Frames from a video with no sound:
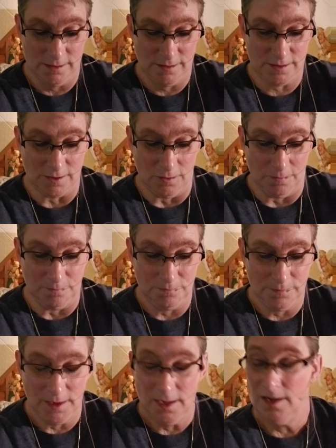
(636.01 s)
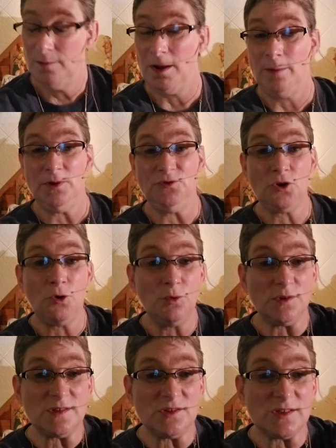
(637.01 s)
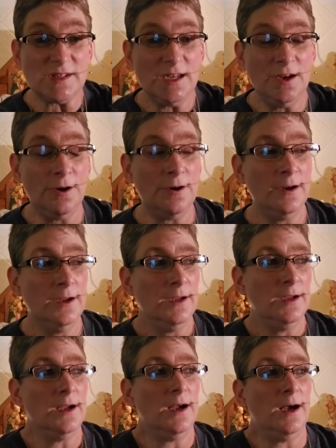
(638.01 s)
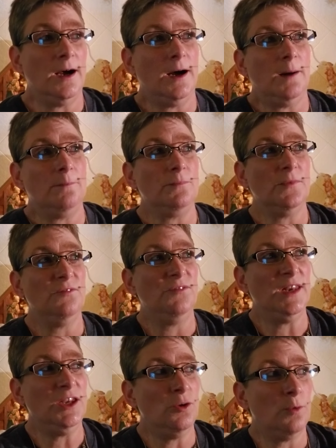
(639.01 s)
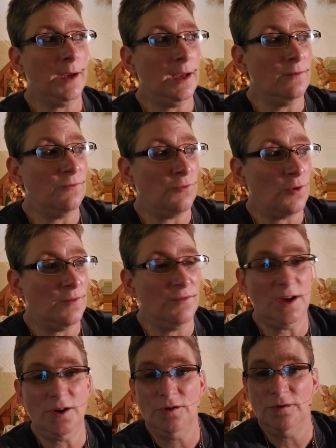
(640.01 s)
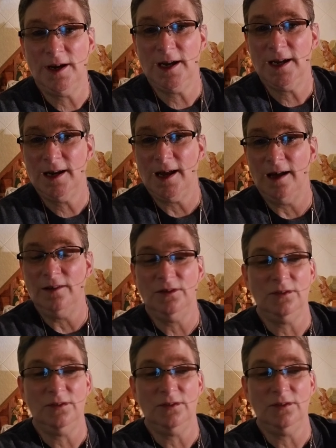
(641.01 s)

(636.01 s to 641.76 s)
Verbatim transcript: So, Bobby Joe was just here um, videoing for Vicar Rick and us.